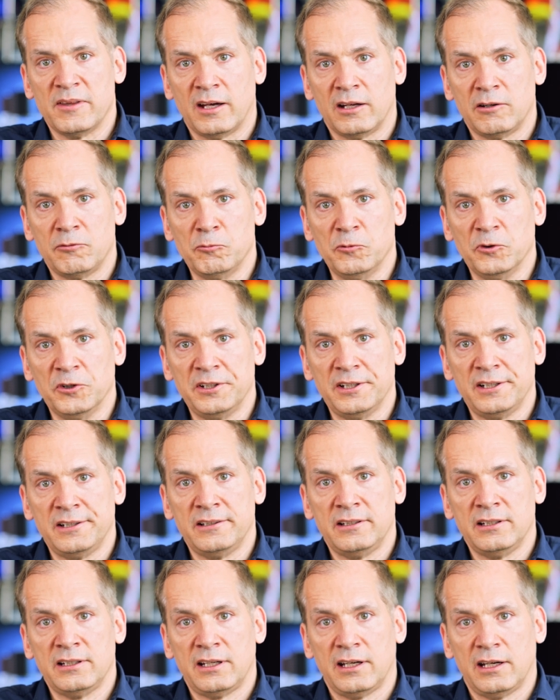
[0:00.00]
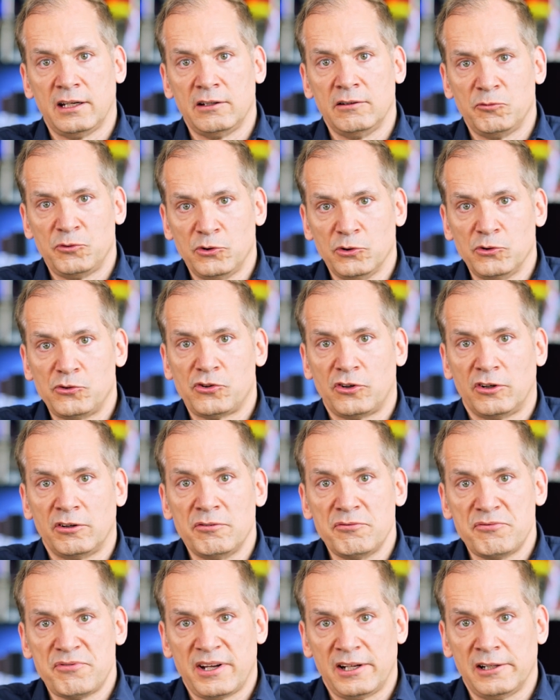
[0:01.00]
that would indicate
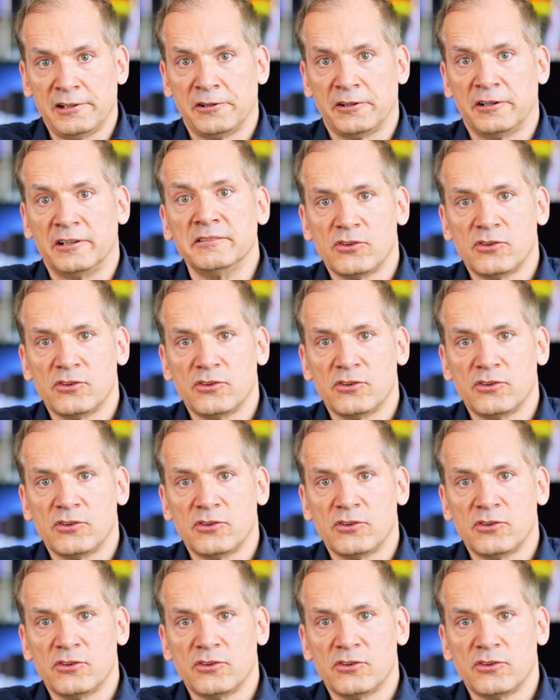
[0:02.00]
future failure.